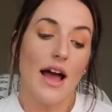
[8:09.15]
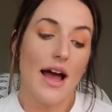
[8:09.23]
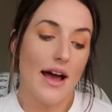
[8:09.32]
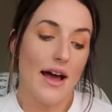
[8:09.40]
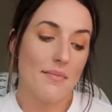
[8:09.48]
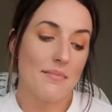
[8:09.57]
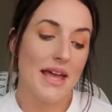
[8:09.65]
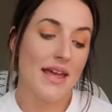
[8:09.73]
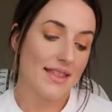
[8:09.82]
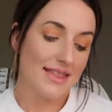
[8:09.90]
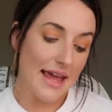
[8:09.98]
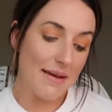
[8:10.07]
um,
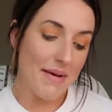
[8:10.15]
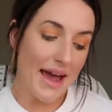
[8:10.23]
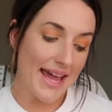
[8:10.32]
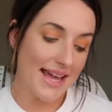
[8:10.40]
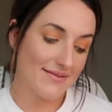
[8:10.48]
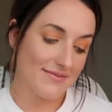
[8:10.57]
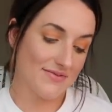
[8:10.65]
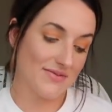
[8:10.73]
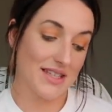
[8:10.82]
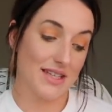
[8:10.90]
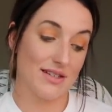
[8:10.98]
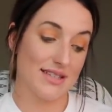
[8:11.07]
they might
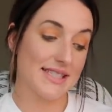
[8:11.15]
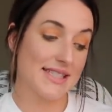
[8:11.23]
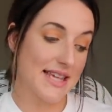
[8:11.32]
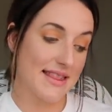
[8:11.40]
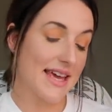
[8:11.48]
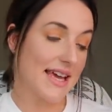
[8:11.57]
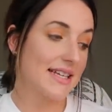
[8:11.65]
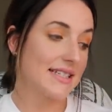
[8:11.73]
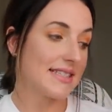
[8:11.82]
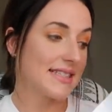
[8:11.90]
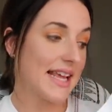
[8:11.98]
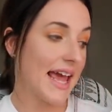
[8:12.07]
see this